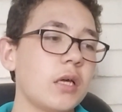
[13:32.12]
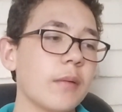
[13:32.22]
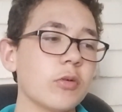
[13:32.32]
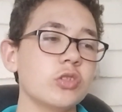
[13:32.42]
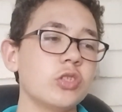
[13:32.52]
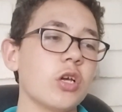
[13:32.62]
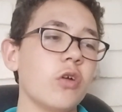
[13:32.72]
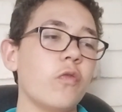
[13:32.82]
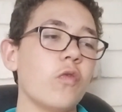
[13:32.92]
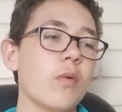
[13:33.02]
I'm going to
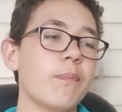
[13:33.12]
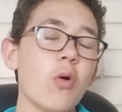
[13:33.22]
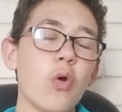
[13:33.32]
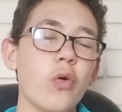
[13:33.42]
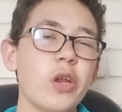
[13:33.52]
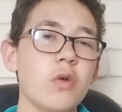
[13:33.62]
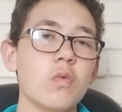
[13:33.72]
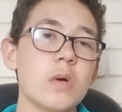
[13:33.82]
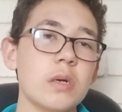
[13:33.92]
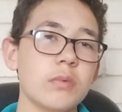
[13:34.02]
go for a boring
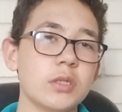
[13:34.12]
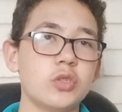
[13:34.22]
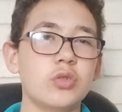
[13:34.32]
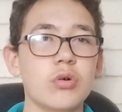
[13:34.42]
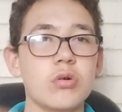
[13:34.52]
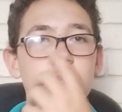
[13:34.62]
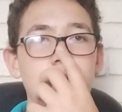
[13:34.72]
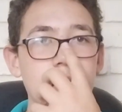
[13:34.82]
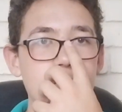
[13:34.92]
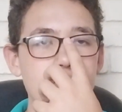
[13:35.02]
1-1 draw
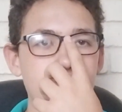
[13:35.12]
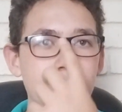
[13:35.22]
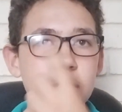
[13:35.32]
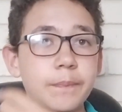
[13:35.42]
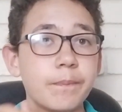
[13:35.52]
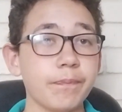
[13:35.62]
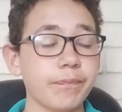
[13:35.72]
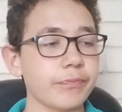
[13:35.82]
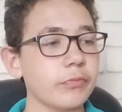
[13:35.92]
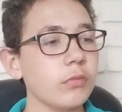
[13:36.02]
in this one.
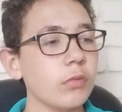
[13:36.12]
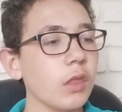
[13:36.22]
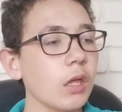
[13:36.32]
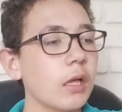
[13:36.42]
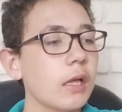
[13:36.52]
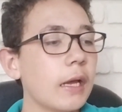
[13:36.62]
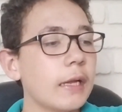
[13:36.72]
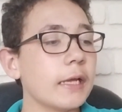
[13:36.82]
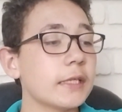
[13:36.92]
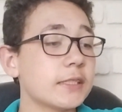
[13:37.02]

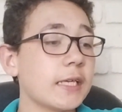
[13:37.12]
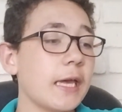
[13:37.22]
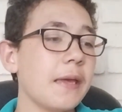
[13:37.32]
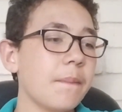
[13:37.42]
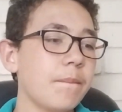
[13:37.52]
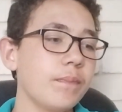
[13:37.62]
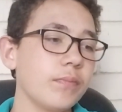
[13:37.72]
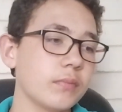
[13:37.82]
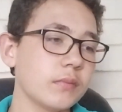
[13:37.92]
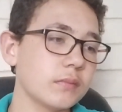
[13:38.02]
Next game,
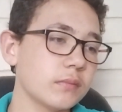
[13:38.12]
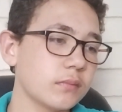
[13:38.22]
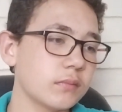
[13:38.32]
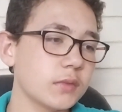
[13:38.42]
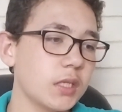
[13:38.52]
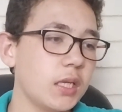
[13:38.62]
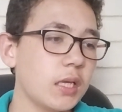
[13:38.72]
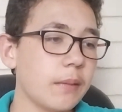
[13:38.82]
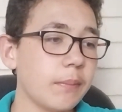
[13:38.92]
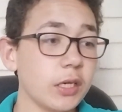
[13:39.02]

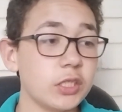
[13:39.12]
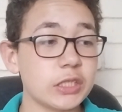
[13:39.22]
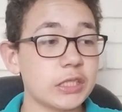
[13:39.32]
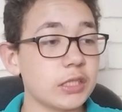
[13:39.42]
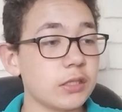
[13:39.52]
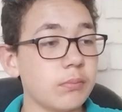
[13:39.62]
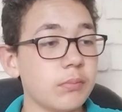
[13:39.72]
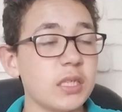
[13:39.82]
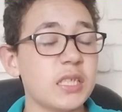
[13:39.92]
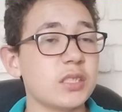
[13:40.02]
Manchester.
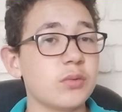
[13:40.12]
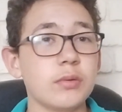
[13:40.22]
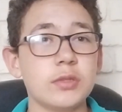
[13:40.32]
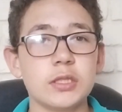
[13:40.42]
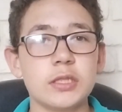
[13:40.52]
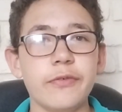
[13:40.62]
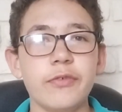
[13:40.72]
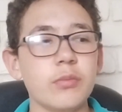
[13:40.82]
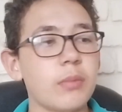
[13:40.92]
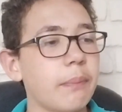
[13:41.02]
Might as well just
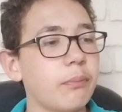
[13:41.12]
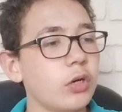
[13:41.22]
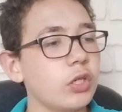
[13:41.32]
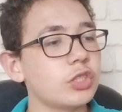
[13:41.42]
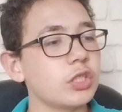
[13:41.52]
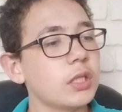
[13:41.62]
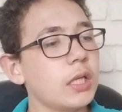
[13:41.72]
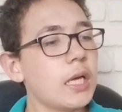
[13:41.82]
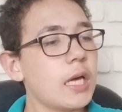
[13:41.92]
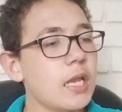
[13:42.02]
give you my
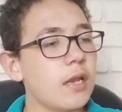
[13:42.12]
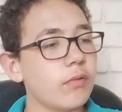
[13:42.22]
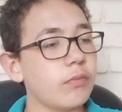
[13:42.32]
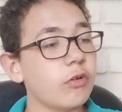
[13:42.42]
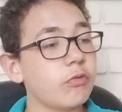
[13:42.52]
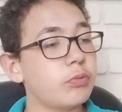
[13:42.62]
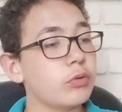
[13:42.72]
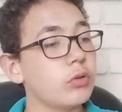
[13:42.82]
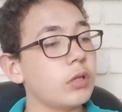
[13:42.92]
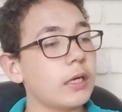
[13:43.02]
prediction.
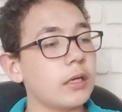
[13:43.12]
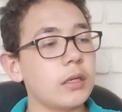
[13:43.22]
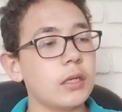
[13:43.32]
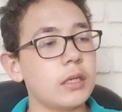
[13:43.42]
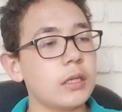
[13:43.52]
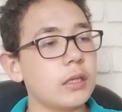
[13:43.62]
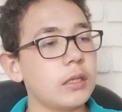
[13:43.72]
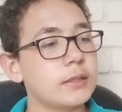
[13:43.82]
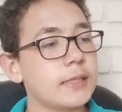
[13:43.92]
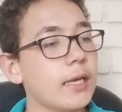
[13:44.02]
Liverpool
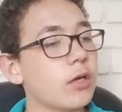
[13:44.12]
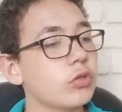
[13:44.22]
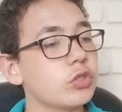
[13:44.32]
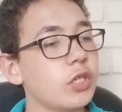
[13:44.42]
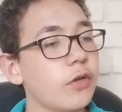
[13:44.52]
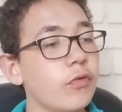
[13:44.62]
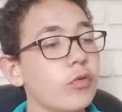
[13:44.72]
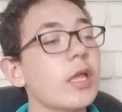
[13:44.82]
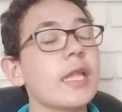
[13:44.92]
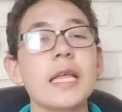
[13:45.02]
take on
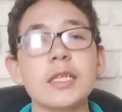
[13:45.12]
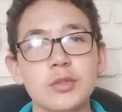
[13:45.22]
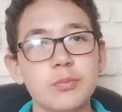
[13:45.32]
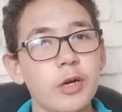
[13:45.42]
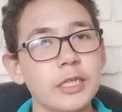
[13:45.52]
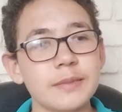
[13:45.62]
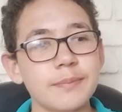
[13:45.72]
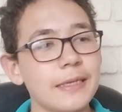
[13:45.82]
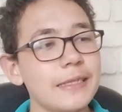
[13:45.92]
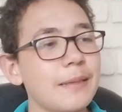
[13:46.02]
Sheffield, and that's who
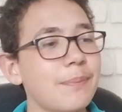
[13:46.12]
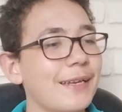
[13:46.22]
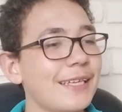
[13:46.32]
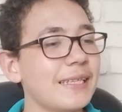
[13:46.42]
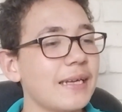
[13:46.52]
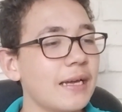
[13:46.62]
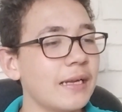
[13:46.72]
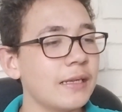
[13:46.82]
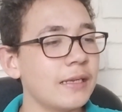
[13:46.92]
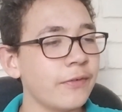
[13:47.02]
Brighton played. They played
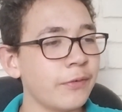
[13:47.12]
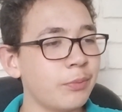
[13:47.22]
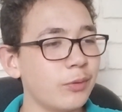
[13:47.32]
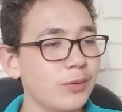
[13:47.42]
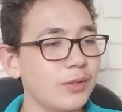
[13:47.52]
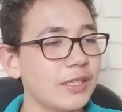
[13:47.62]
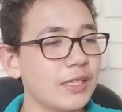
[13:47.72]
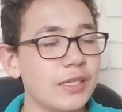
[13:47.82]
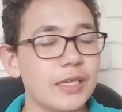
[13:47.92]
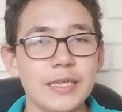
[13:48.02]
Liverpool.
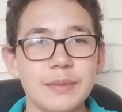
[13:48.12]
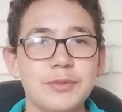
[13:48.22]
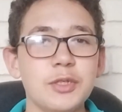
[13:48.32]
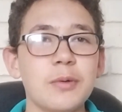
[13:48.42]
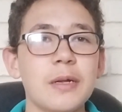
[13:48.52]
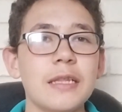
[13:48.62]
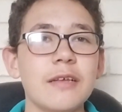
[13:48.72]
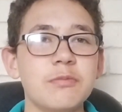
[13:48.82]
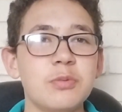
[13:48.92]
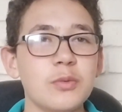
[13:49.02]
2-1
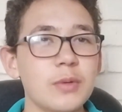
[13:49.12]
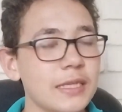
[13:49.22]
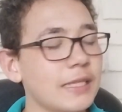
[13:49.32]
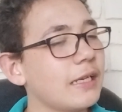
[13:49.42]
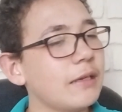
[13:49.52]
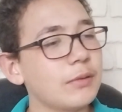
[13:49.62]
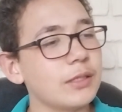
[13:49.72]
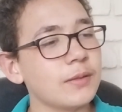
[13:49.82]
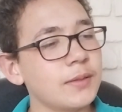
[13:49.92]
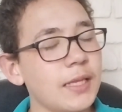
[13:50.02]

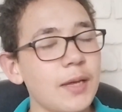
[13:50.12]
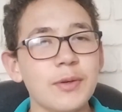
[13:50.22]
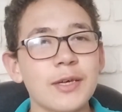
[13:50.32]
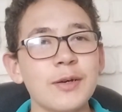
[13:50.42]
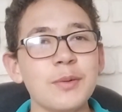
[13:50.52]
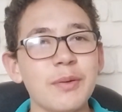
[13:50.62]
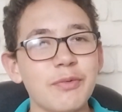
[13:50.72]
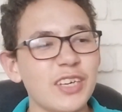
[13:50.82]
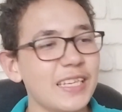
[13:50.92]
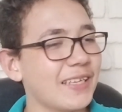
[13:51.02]
Liverpool. There we go.
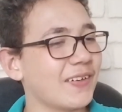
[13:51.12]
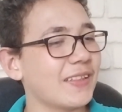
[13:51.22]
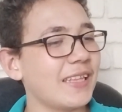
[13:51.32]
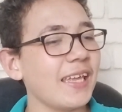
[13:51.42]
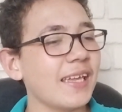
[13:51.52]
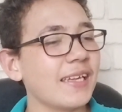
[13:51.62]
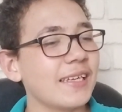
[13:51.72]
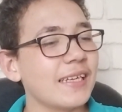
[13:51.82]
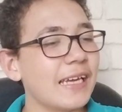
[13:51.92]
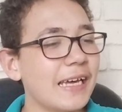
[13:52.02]
Finally got there
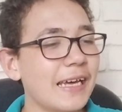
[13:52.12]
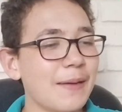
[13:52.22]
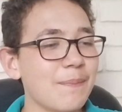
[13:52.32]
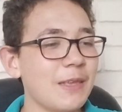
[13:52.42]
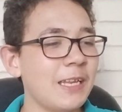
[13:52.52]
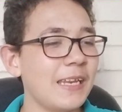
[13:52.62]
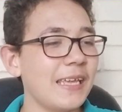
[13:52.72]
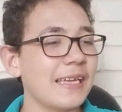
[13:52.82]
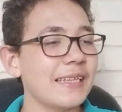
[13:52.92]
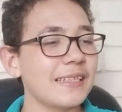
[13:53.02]
in
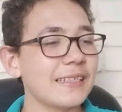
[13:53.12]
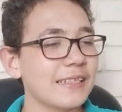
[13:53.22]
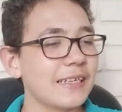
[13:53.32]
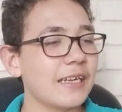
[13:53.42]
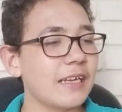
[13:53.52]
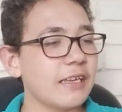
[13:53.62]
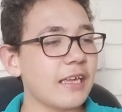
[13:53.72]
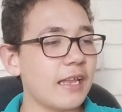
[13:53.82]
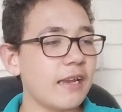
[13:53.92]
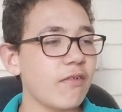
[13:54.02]
the end.
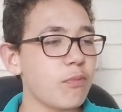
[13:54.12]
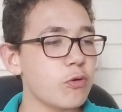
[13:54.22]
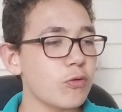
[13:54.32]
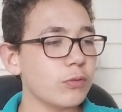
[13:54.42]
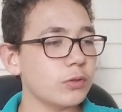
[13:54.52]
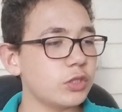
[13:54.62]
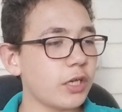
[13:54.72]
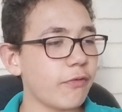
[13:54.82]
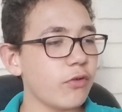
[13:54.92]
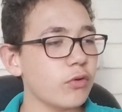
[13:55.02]
Yeah, Liverpool,
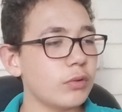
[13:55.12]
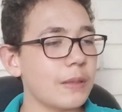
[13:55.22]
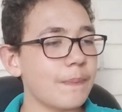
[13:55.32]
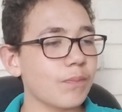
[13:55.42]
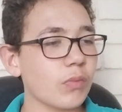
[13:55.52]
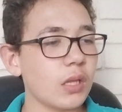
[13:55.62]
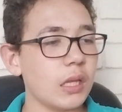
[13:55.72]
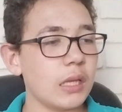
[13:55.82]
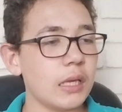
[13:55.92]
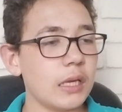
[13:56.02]
Sheffield.
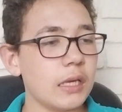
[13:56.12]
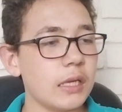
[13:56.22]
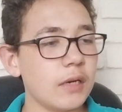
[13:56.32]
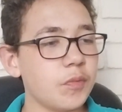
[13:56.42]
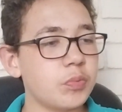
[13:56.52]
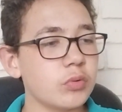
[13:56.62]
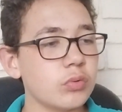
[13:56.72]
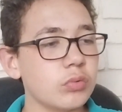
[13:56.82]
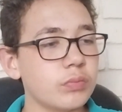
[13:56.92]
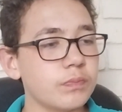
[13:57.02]

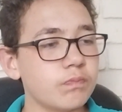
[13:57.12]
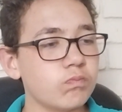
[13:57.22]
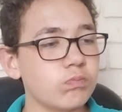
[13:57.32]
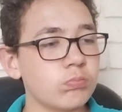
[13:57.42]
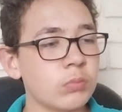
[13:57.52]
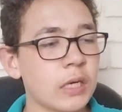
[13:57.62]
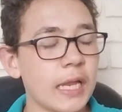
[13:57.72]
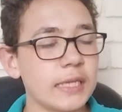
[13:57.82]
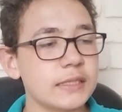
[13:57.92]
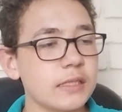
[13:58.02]
Liverpool,
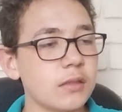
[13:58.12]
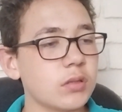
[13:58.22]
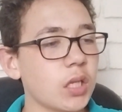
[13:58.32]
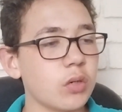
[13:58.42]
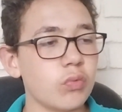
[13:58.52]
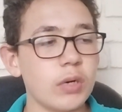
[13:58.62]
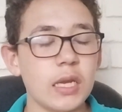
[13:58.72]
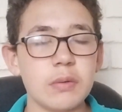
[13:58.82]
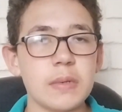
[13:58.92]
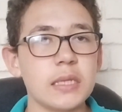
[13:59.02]
McAllister done
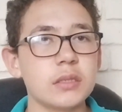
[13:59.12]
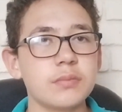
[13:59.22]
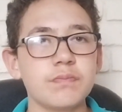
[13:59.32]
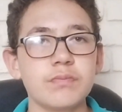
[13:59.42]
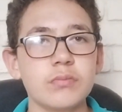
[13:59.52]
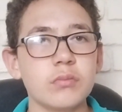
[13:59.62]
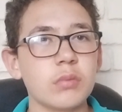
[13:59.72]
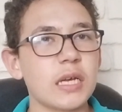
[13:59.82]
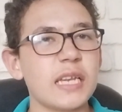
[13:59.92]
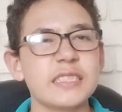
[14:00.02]
really well.
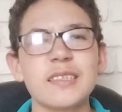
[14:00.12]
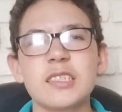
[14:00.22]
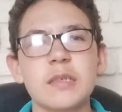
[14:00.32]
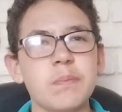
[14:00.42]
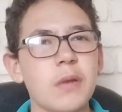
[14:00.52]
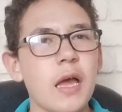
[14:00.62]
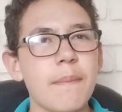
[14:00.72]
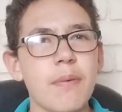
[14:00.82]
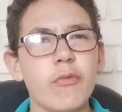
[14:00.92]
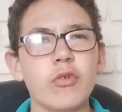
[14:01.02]
McAllister's a
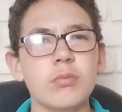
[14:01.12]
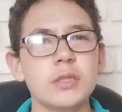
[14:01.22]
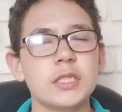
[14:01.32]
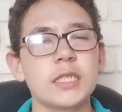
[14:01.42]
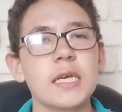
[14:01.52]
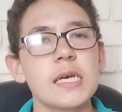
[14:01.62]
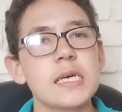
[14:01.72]
blind performance.